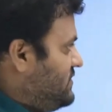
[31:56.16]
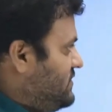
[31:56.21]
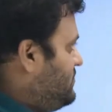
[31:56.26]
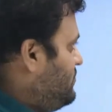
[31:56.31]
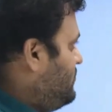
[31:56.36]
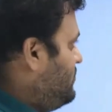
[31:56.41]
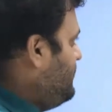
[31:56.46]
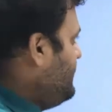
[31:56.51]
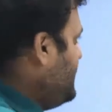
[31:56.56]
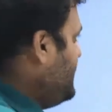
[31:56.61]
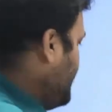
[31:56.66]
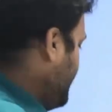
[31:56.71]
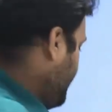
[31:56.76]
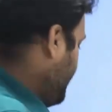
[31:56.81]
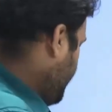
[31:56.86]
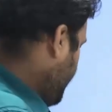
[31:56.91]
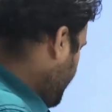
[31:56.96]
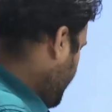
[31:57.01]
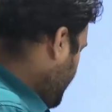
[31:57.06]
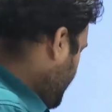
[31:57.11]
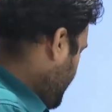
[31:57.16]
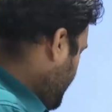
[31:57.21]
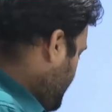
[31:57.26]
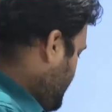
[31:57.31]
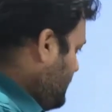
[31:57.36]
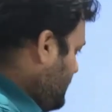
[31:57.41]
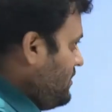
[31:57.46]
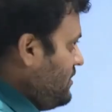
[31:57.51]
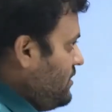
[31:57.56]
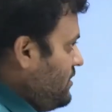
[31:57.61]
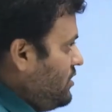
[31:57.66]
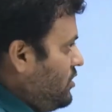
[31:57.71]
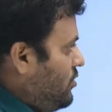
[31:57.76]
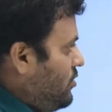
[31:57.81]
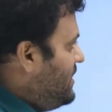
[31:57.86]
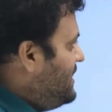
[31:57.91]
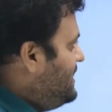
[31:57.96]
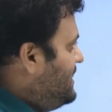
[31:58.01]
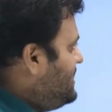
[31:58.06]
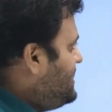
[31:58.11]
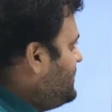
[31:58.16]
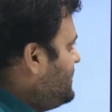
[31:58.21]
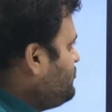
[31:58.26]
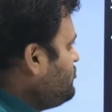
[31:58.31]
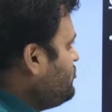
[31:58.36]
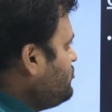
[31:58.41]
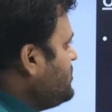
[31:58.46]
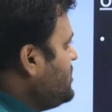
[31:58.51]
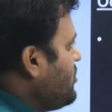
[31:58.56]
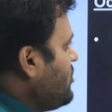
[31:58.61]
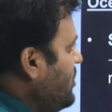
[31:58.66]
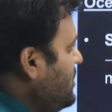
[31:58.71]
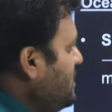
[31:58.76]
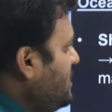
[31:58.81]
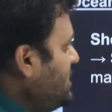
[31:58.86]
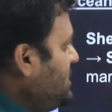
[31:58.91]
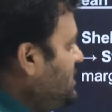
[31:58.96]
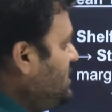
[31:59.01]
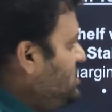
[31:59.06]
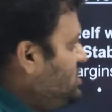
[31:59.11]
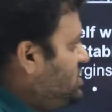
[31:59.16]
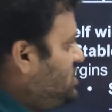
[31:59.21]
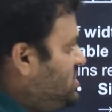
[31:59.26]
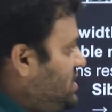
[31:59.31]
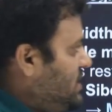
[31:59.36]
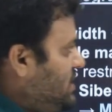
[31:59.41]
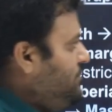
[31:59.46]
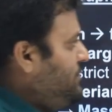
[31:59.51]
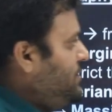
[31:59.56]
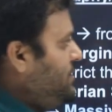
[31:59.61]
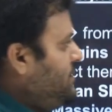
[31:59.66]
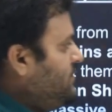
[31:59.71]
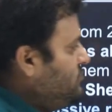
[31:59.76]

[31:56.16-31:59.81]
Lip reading: Moving ahead. Now, when it comes to the continental shelf, so